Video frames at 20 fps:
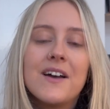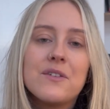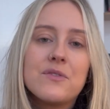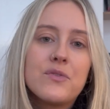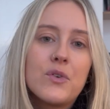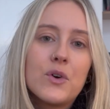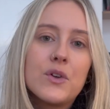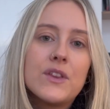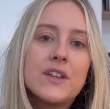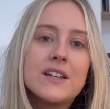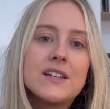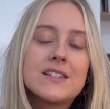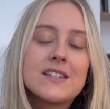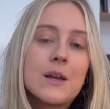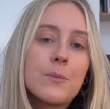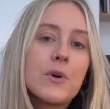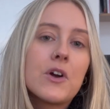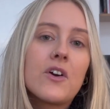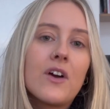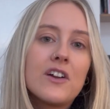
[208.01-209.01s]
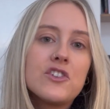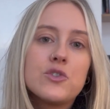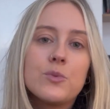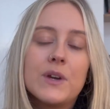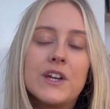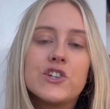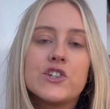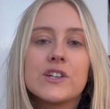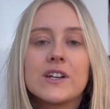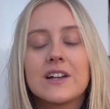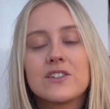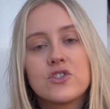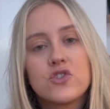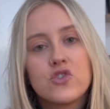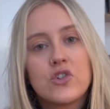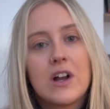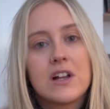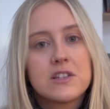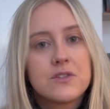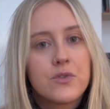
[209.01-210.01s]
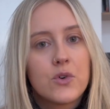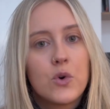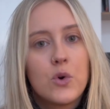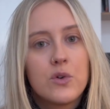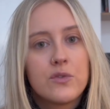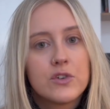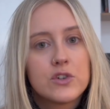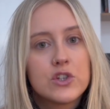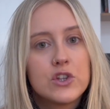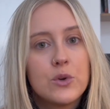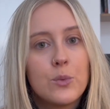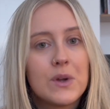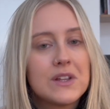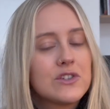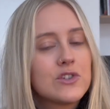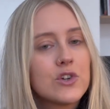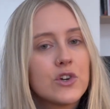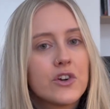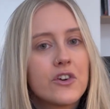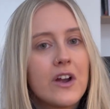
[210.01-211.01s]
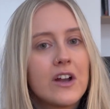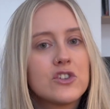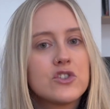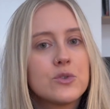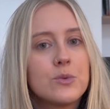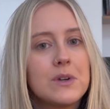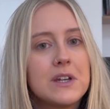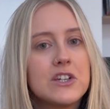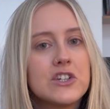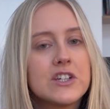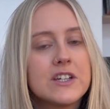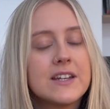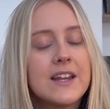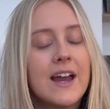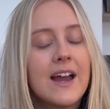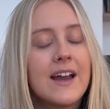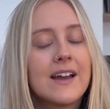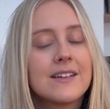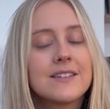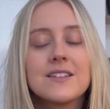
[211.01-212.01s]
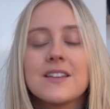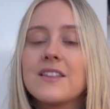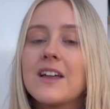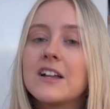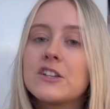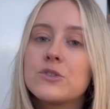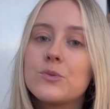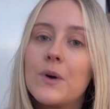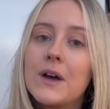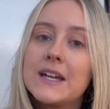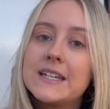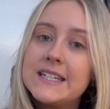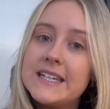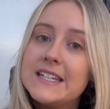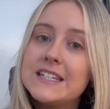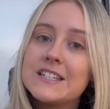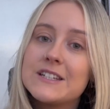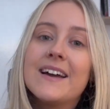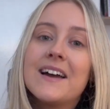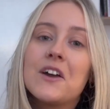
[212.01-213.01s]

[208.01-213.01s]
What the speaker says: for the summer graduation and to transfer over to the winter graduation, and that's what I did.